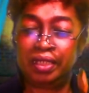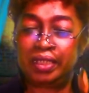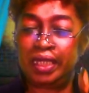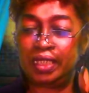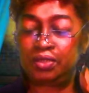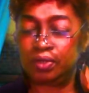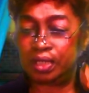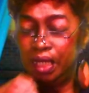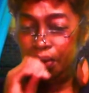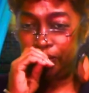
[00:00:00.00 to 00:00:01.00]
He had to
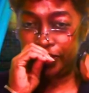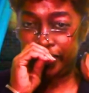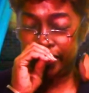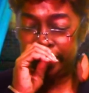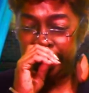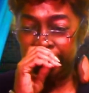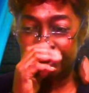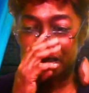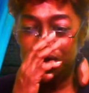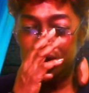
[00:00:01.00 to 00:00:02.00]
accomplish that
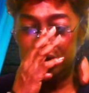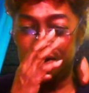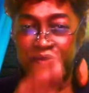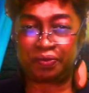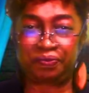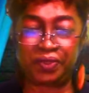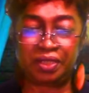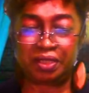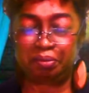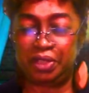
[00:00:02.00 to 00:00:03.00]
task in order to
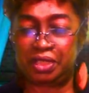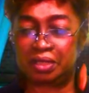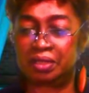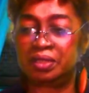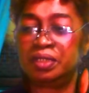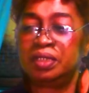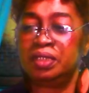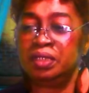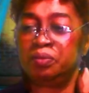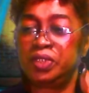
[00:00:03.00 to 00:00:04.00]
fulfill his mission,
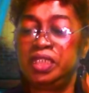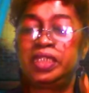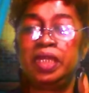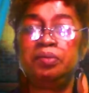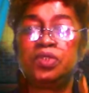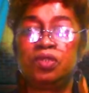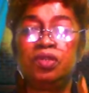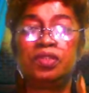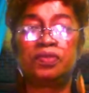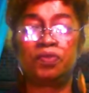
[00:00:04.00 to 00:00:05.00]
what he came to
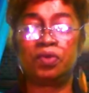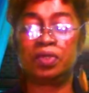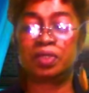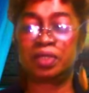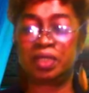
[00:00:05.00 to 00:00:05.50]
earth for.